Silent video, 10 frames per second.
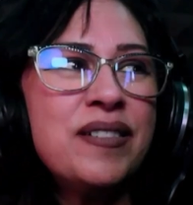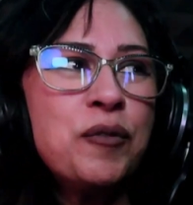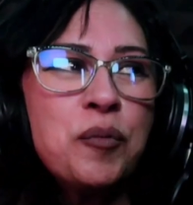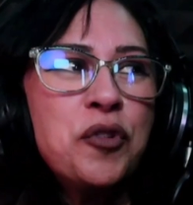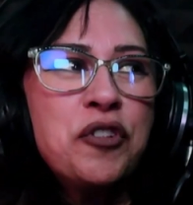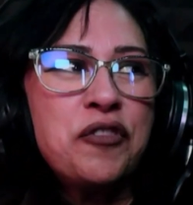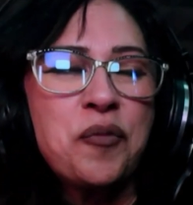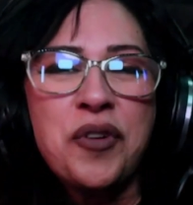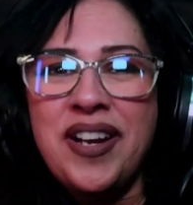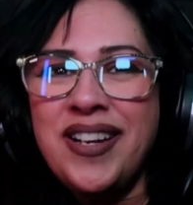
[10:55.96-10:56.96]
removed
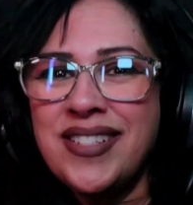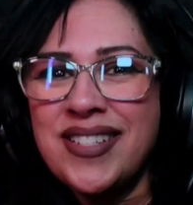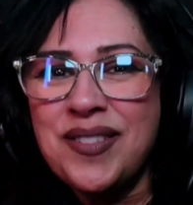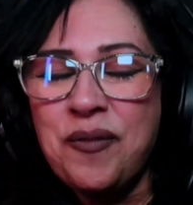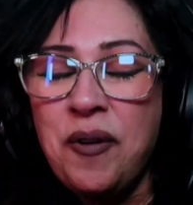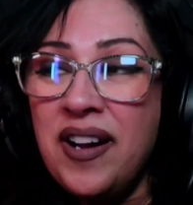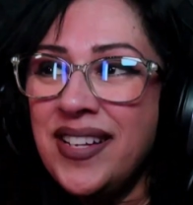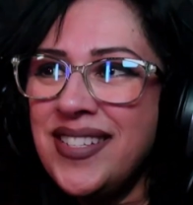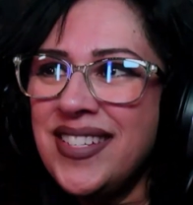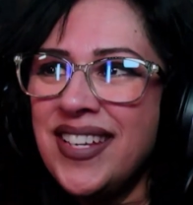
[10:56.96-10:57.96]
from what I just
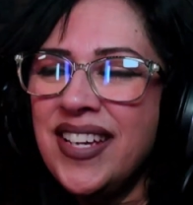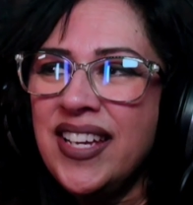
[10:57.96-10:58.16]
watched.